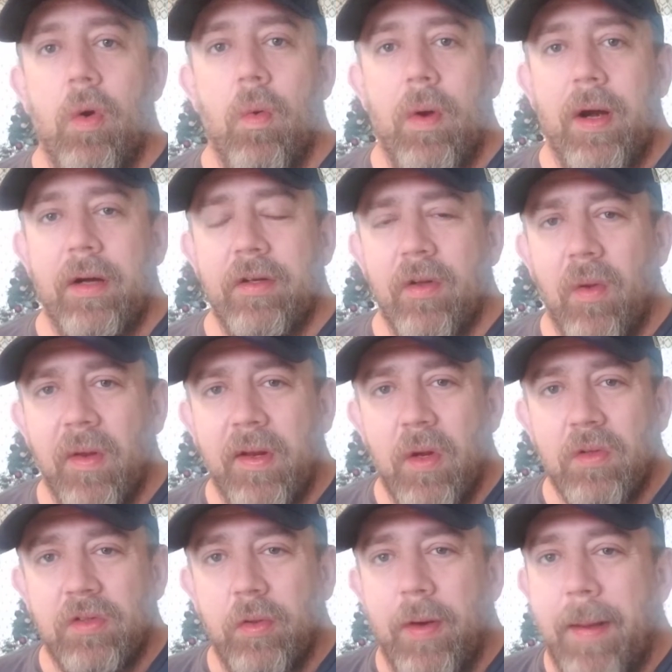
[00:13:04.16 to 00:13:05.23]
where it only
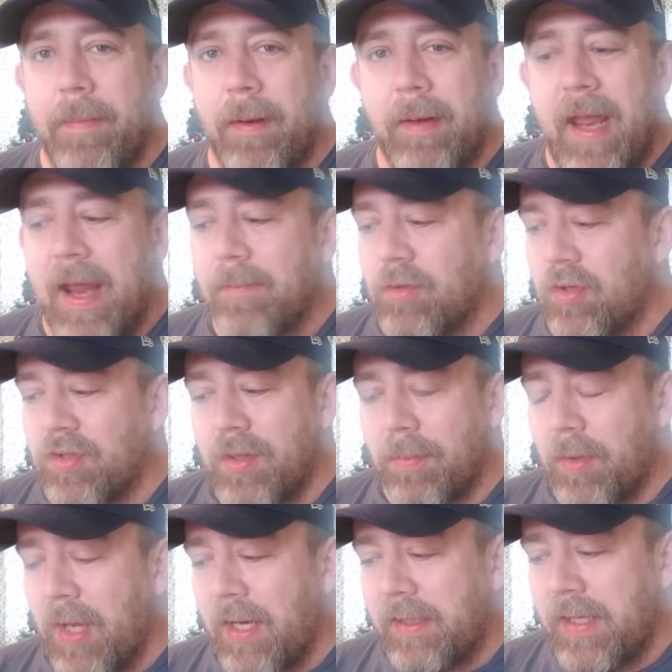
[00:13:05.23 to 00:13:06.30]
goes through Epic Games or
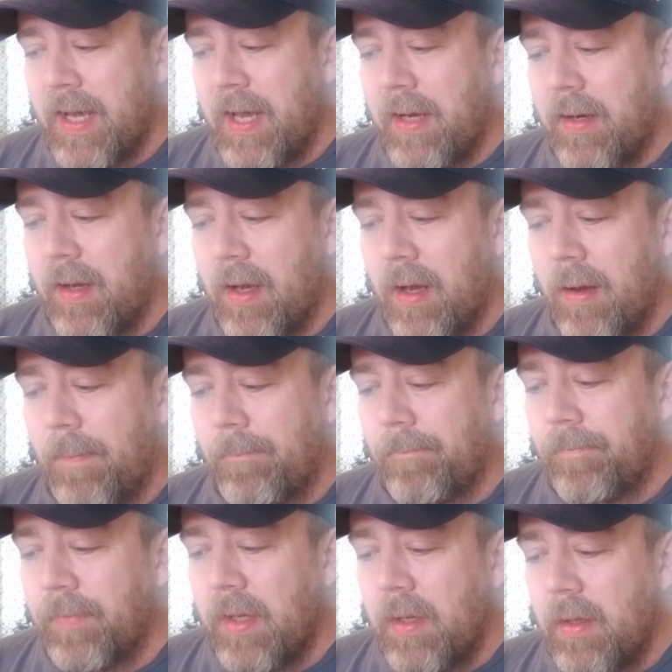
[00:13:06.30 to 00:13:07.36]
something like that,
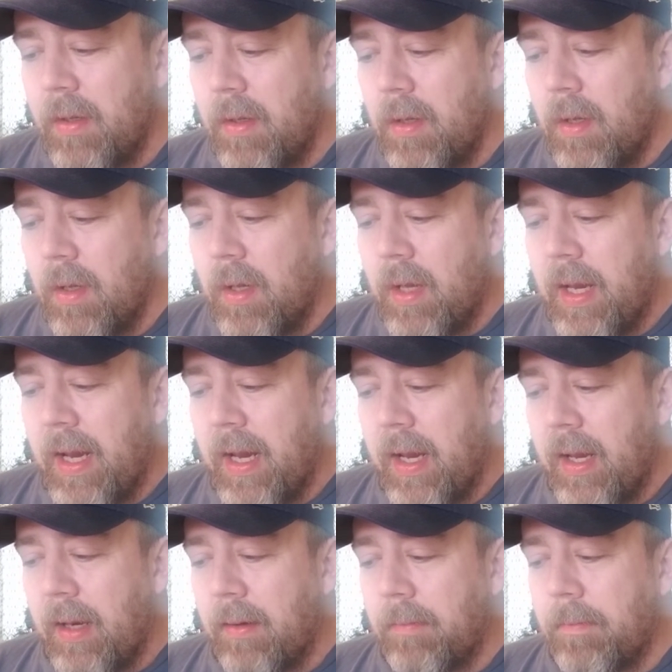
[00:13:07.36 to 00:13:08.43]

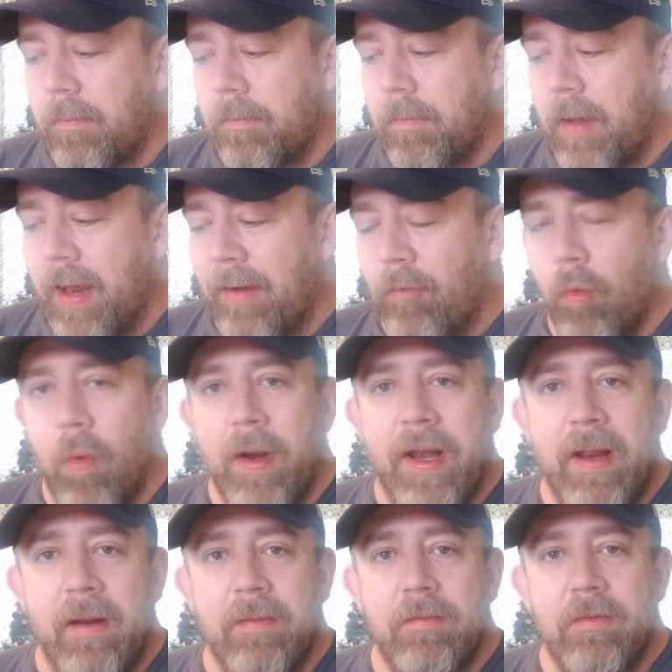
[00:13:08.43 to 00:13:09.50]
and everyone
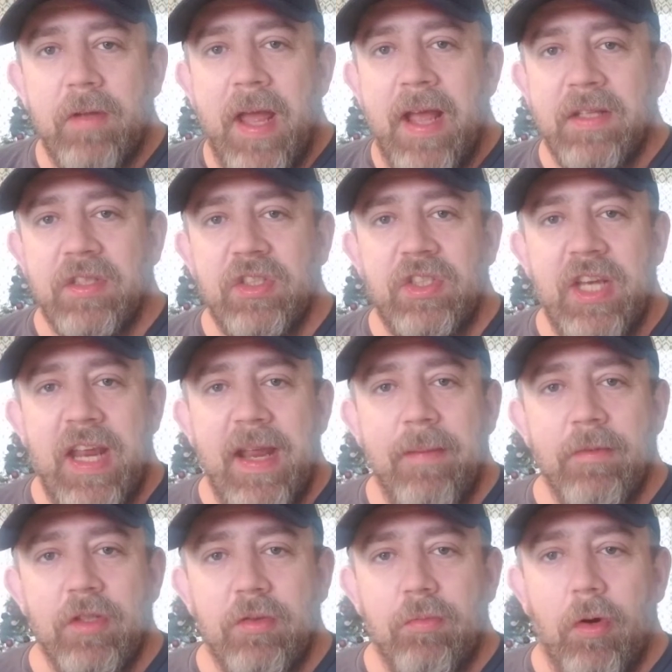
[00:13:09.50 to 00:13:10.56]
that has
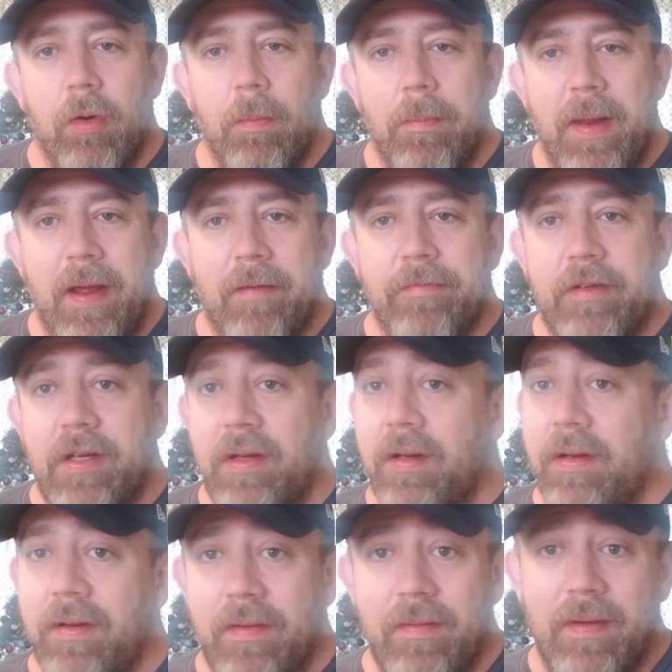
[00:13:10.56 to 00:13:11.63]
Steam is real miffed.
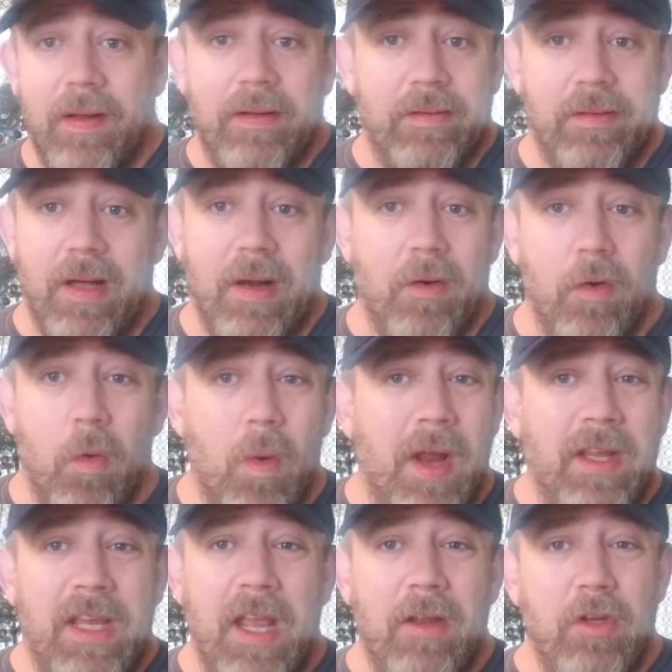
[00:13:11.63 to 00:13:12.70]
I don't know why you
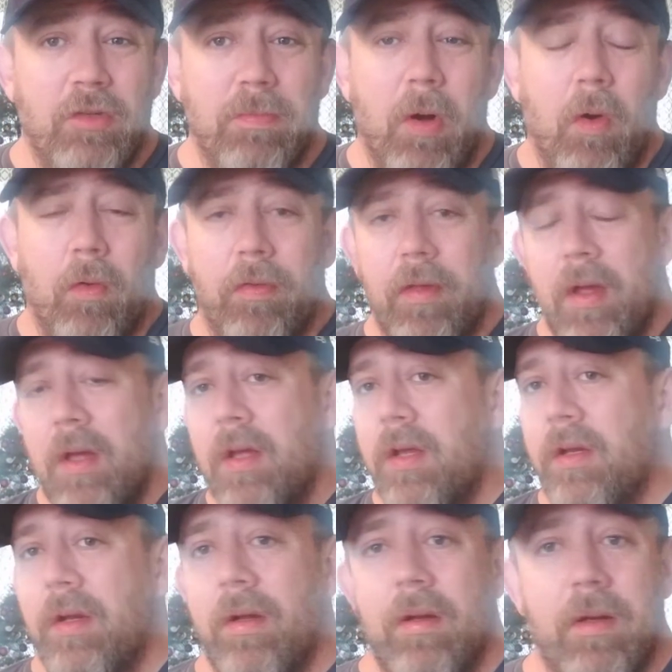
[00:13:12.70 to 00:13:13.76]
can't use both.
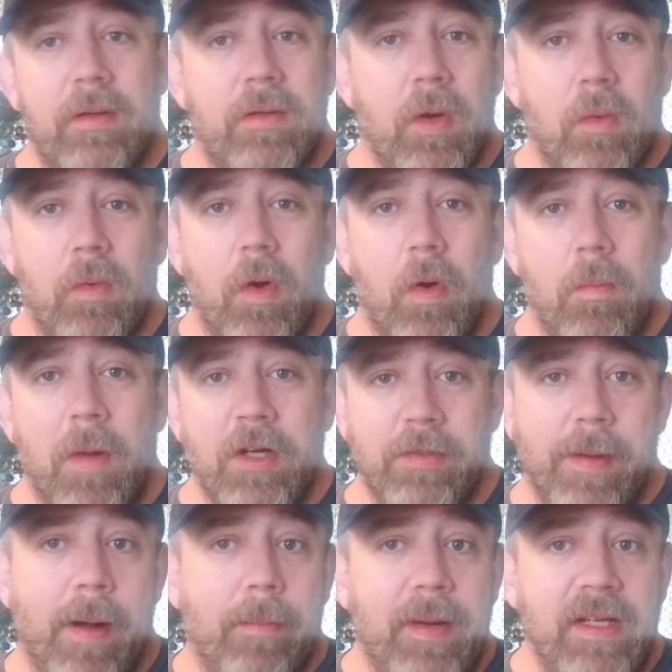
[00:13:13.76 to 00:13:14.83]
Don't know much
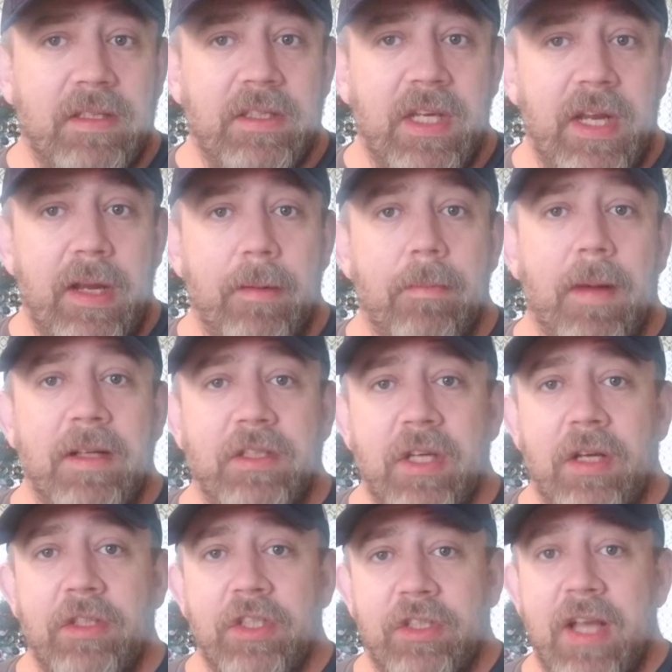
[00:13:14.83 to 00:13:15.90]
about PC. My
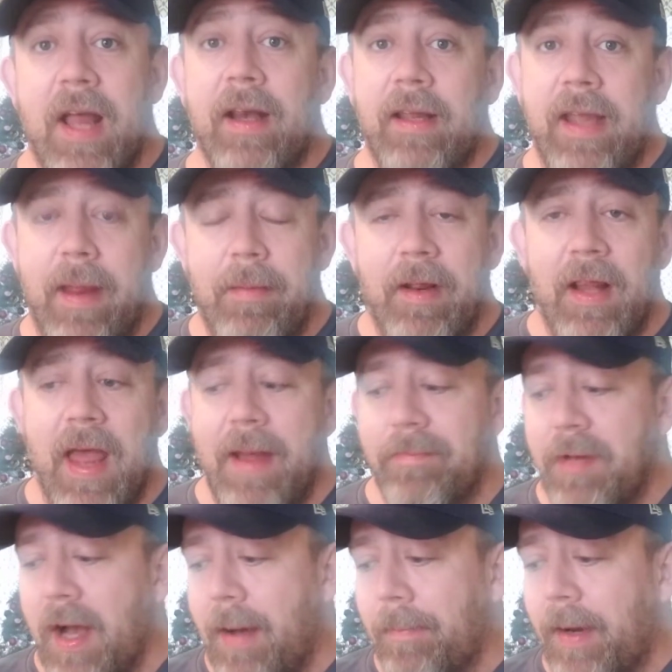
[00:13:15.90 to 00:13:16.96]
son just got a gaming
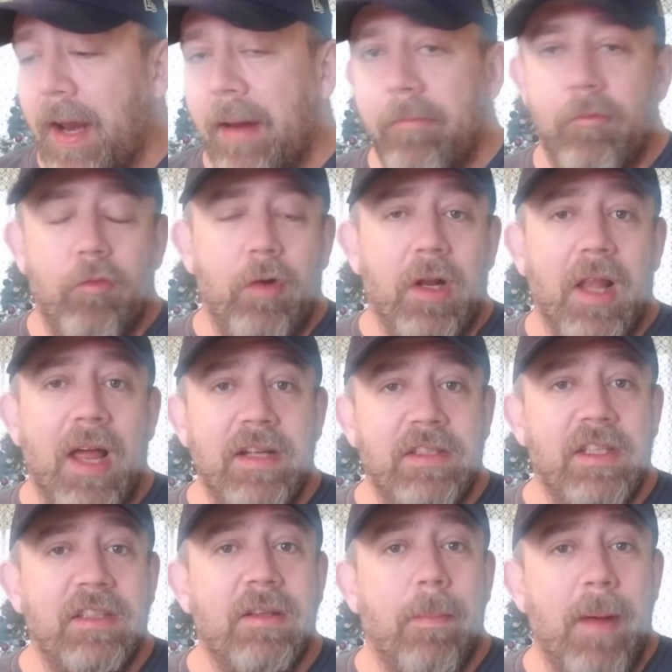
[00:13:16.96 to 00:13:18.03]
laptop, and I realize
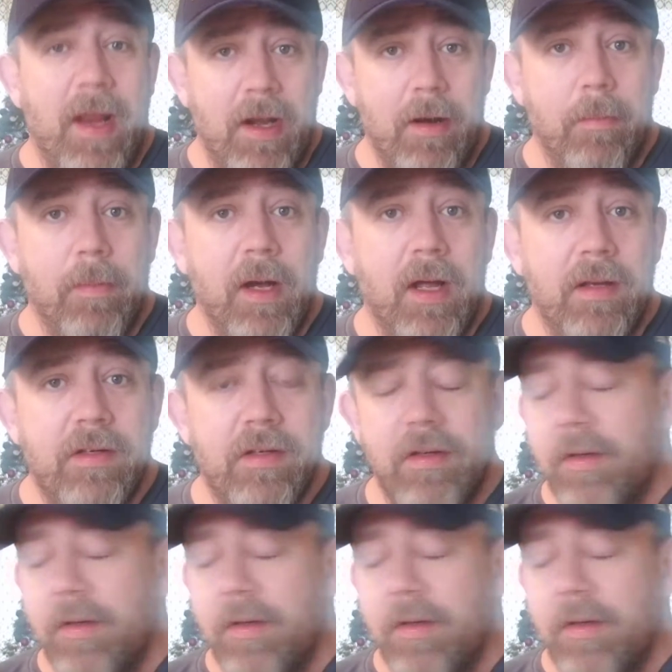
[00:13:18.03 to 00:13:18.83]
it's a pain in the butt